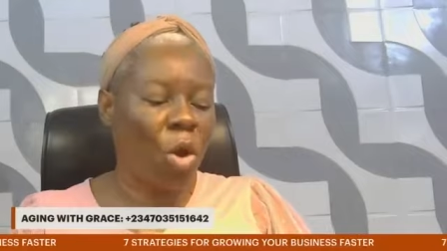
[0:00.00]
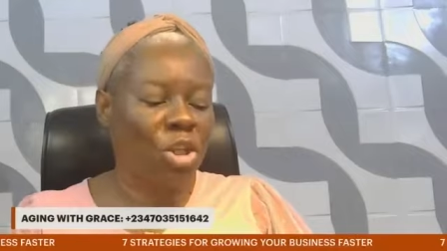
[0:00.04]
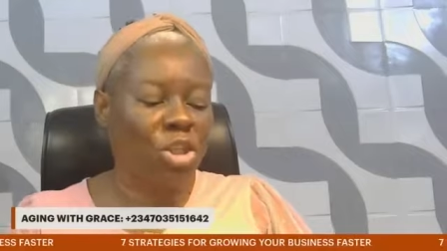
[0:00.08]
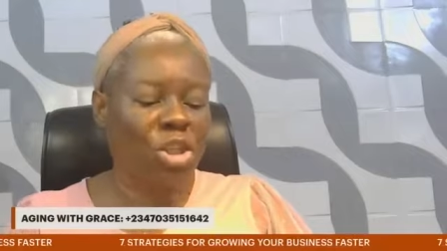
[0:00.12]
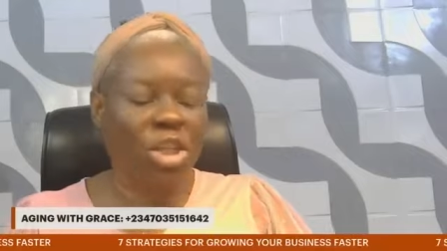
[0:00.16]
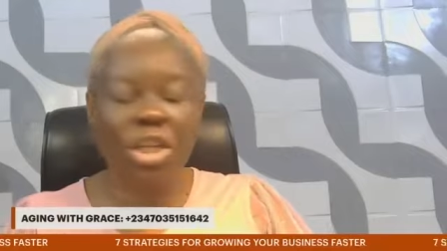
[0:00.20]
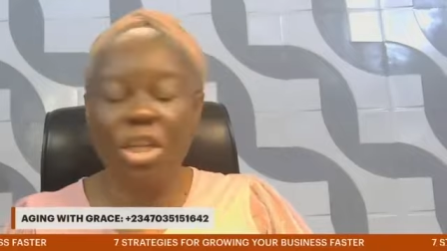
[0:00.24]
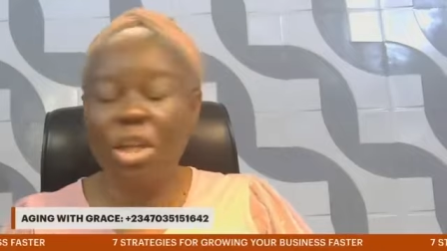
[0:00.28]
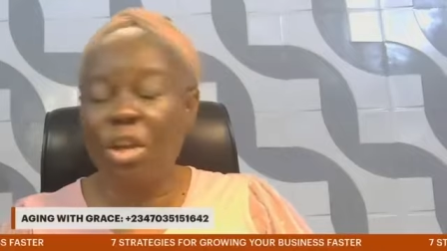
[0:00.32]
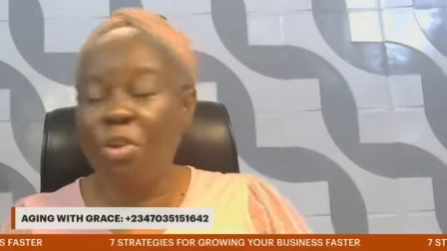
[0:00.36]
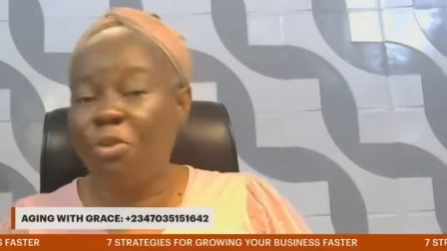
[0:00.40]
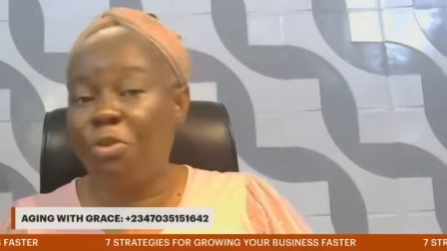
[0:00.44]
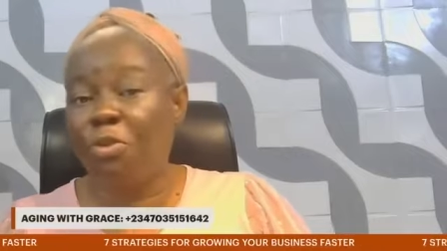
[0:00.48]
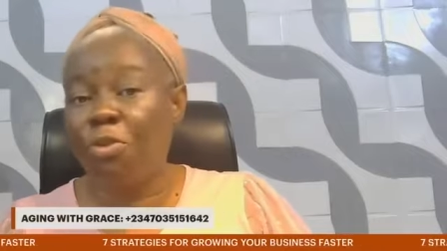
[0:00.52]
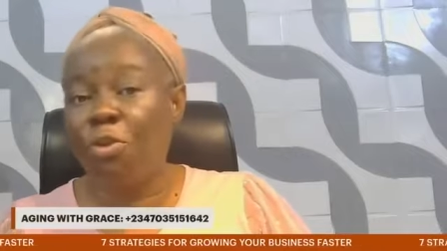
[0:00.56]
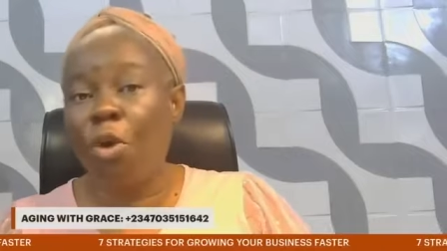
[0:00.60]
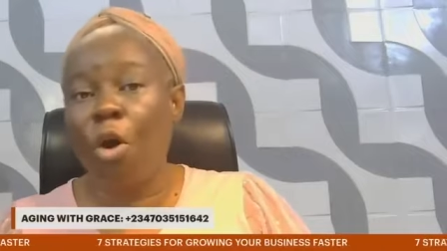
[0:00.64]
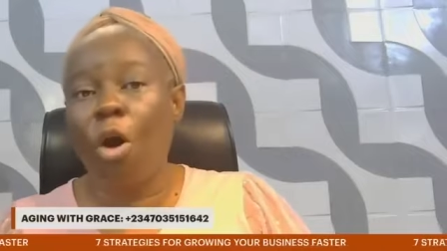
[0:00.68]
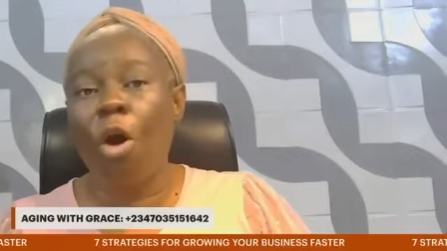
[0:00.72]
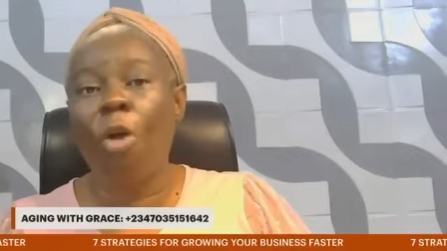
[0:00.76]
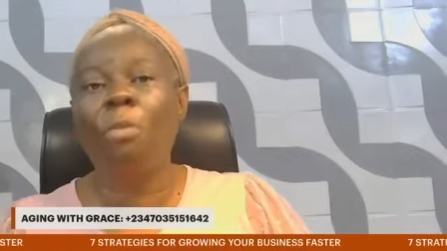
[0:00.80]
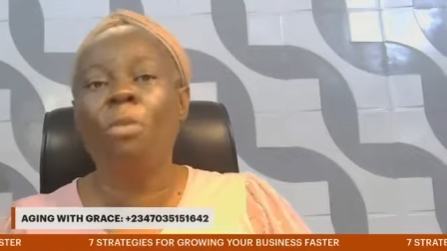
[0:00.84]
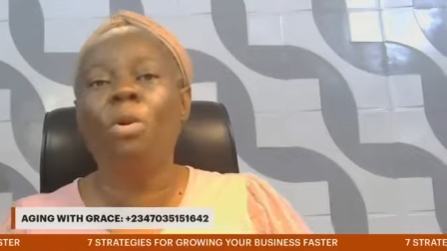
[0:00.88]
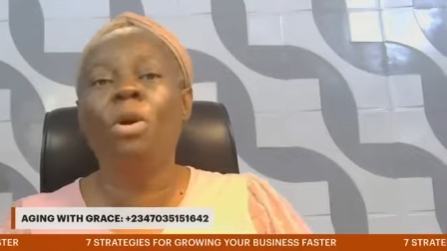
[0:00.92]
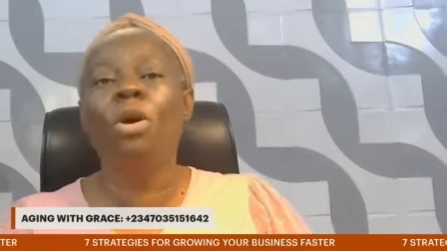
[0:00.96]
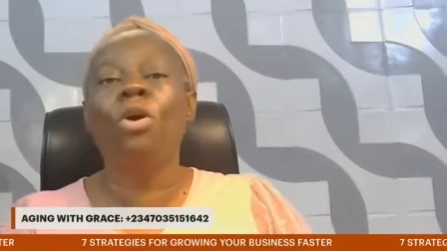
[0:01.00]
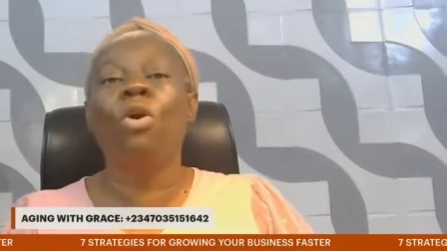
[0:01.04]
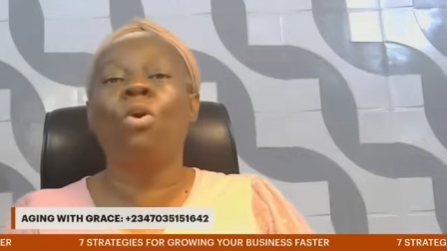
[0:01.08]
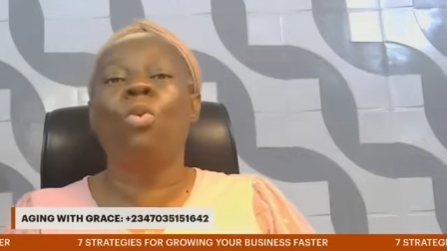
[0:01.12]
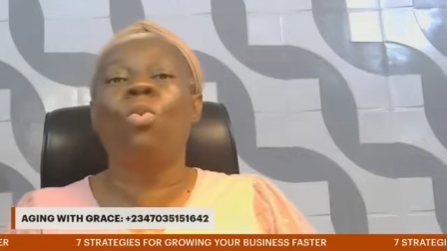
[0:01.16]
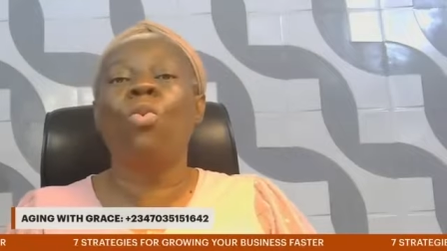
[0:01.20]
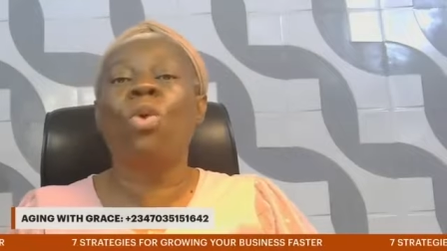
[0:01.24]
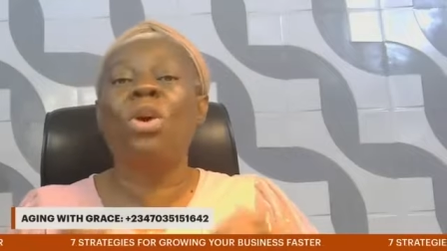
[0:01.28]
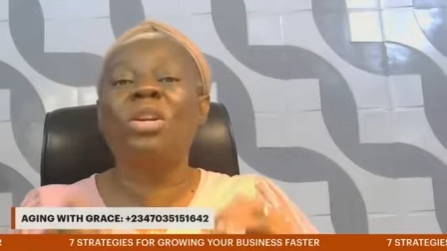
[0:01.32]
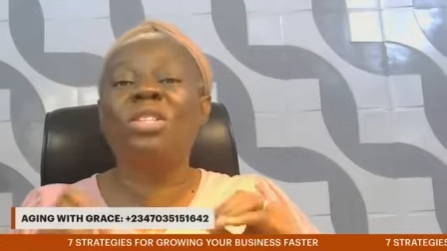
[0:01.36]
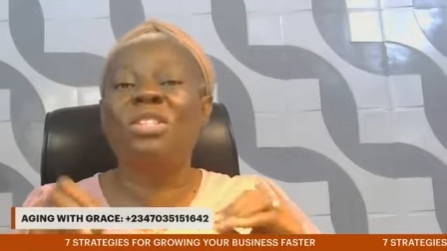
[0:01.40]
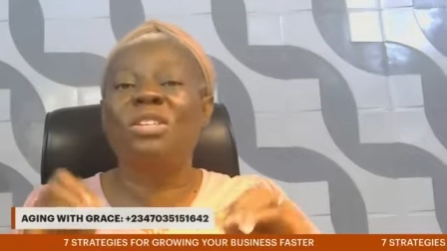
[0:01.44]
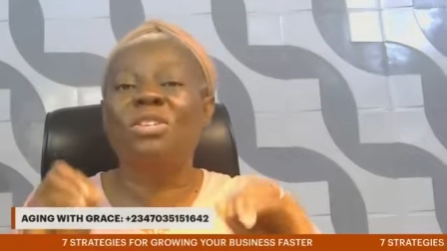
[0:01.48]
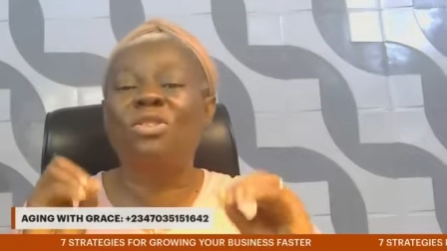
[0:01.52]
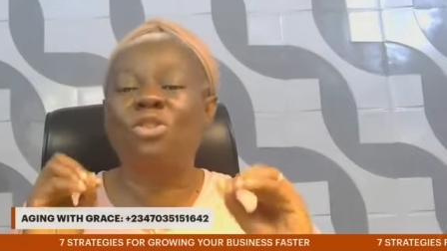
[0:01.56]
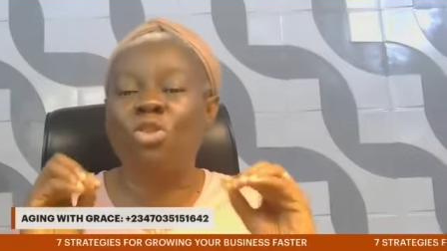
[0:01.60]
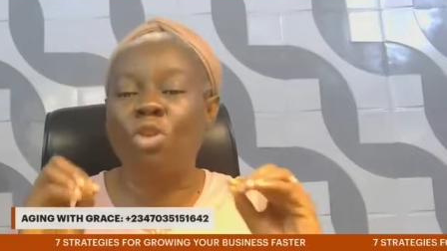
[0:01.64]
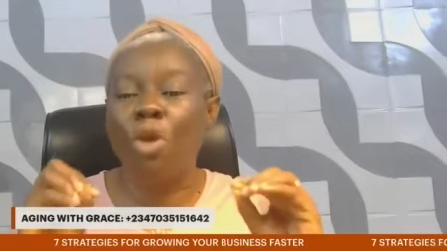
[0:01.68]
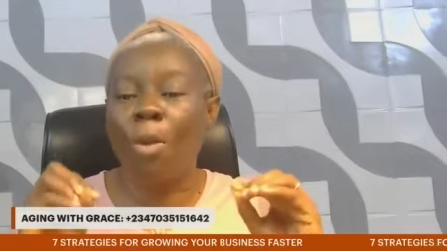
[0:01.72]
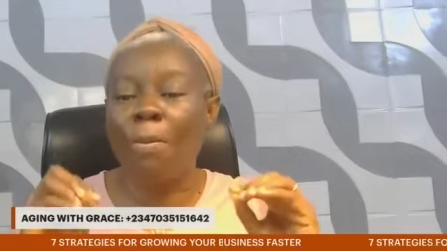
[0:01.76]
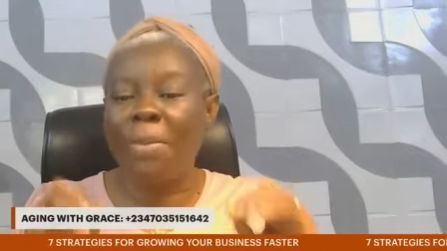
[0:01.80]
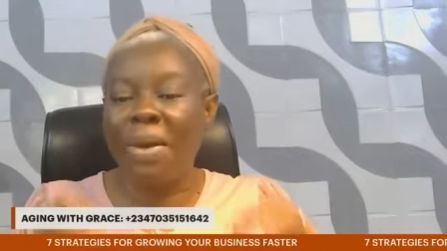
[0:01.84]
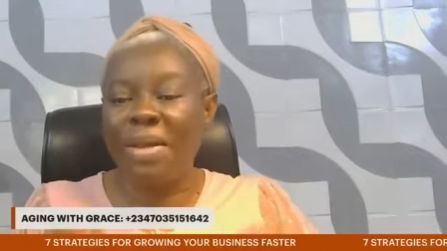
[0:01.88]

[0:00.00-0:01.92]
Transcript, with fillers: watching it from, what is your